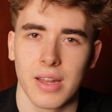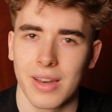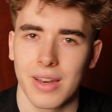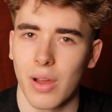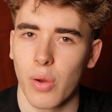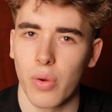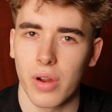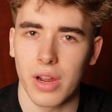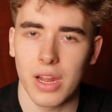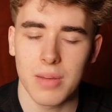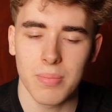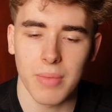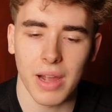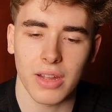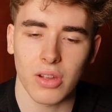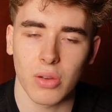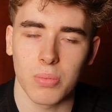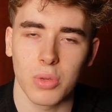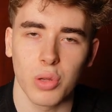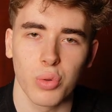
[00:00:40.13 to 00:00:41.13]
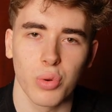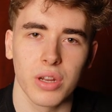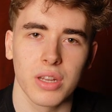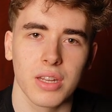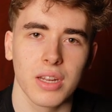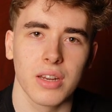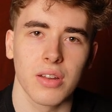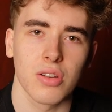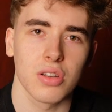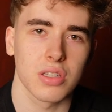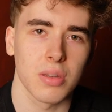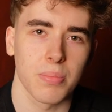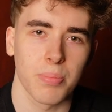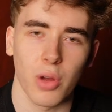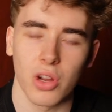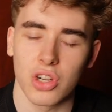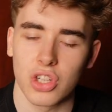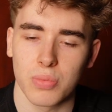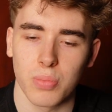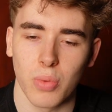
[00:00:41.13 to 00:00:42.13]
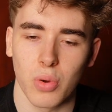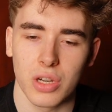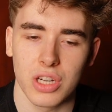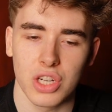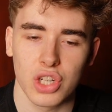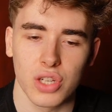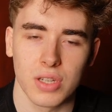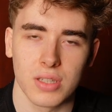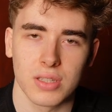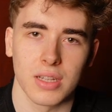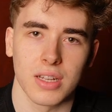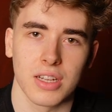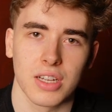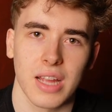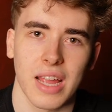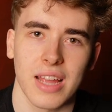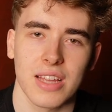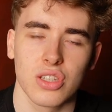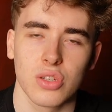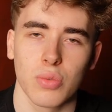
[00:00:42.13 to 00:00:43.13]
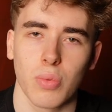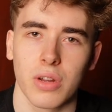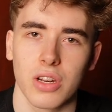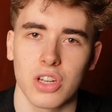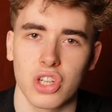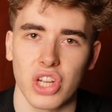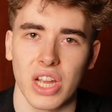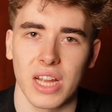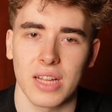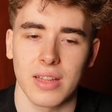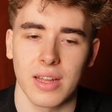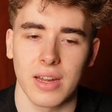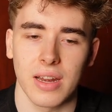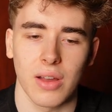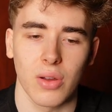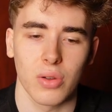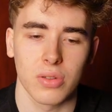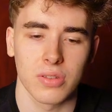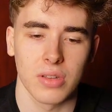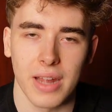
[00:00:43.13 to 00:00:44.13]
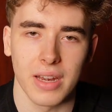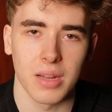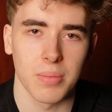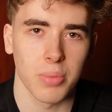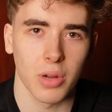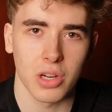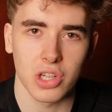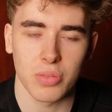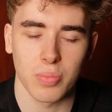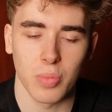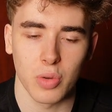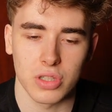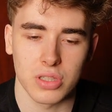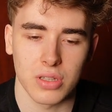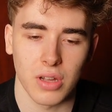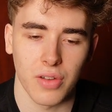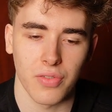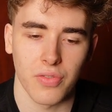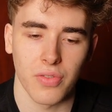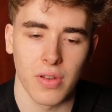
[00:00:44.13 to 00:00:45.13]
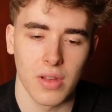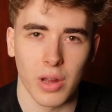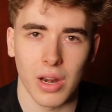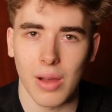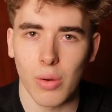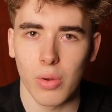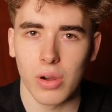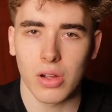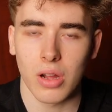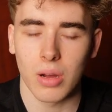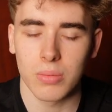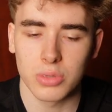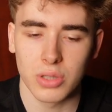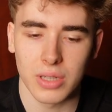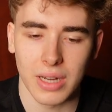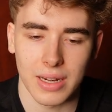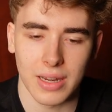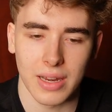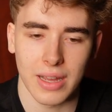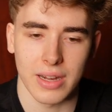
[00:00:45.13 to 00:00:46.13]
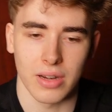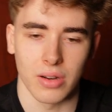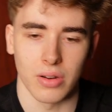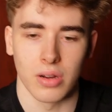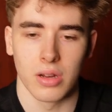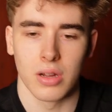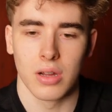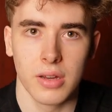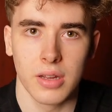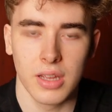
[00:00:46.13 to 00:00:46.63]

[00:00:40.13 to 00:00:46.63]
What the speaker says: Now in my community there's a bunch more niches in case you want to check that out and a bunch more stuff, but I will come to that later.